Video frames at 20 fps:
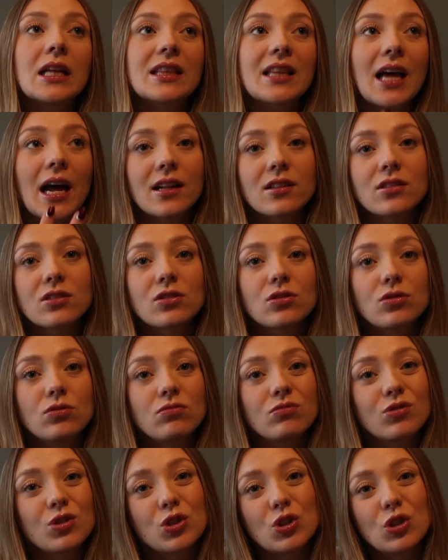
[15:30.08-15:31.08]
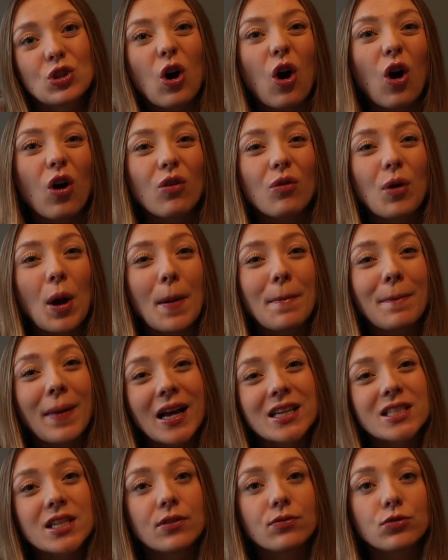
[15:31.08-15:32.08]
That's not a
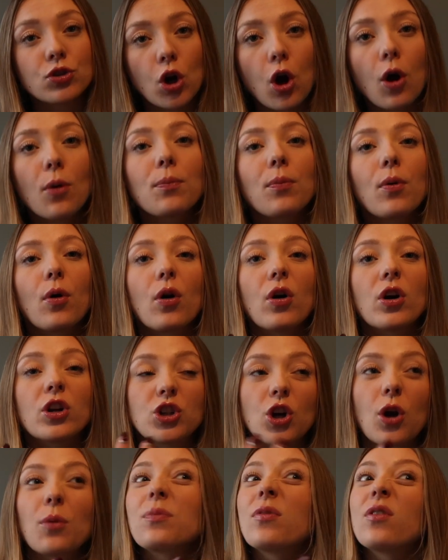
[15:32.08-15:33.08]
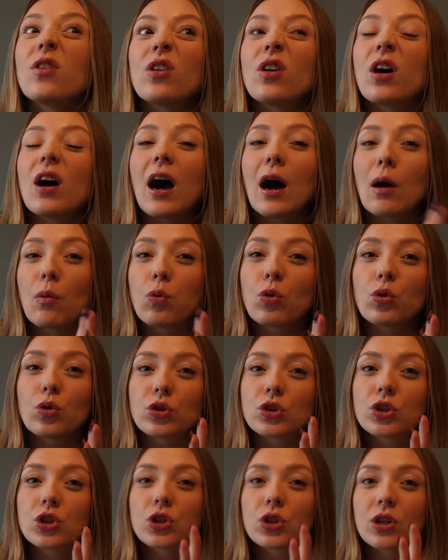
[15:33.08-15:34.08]
massive job, but a job that I
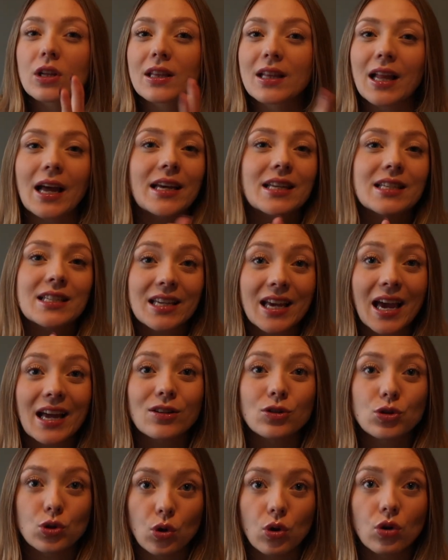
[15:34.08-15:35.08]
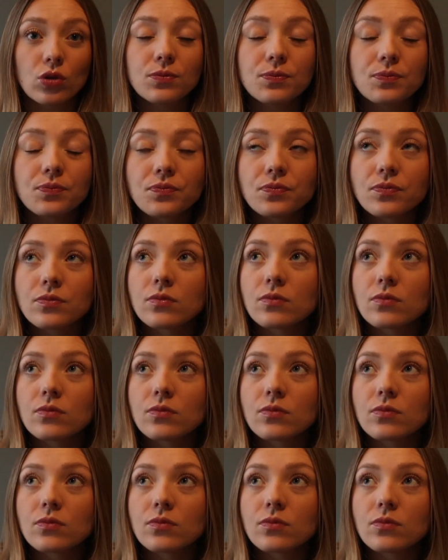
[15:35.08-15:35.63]
would like to get done.